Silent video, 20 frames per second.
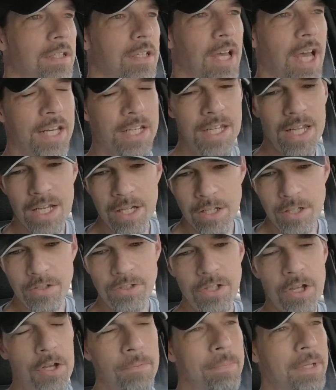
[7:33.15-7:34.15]
I did lose
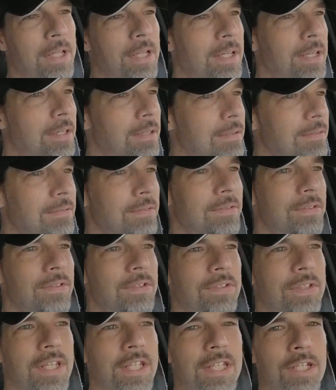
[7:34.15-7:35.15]
all my
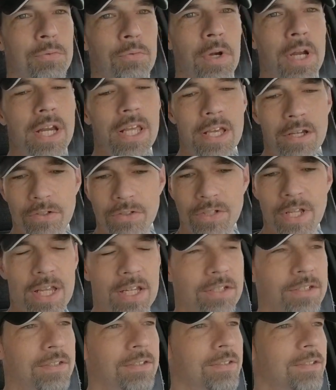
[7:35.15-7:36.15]
stinking radio
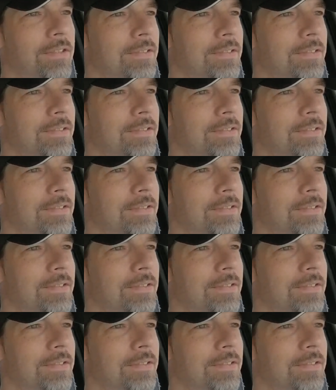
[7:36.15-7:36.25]
stations.